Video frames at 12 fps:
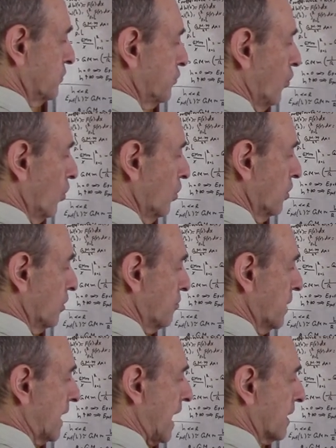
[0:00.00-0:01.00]
full
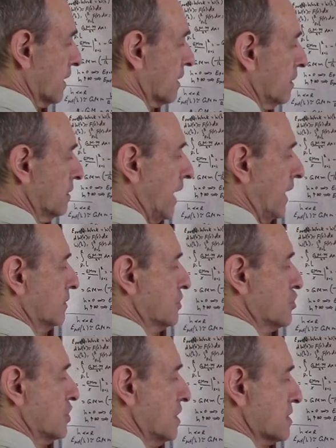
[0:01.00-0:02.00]
mechanical
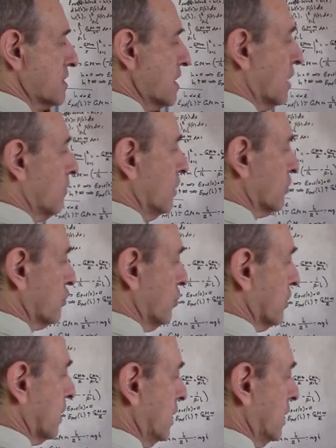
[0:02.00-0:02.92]
energy is equal to